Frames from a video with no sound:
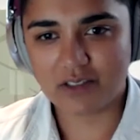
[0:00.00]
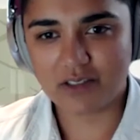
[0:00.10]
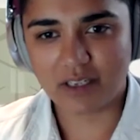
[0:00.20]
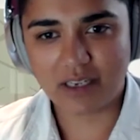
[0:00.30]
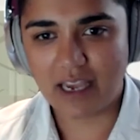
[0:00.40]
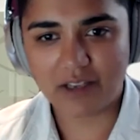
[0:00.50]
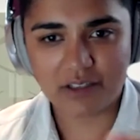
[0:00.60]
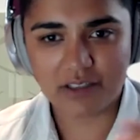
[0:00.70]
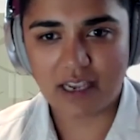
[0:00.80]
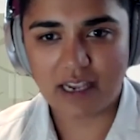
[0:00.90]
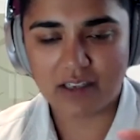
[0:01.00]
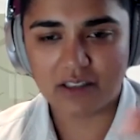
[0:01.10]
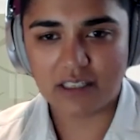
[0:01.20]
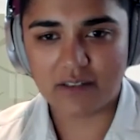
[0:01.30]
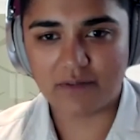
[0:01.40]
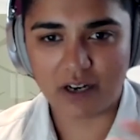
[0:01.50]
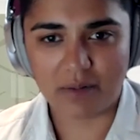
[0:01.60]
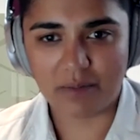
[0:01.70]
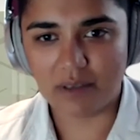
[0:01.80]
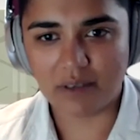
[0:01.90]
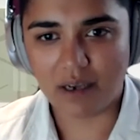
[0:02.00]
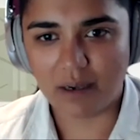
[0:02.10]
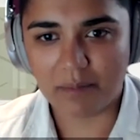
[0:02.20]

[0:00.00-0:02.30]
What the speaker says: So like how did the environment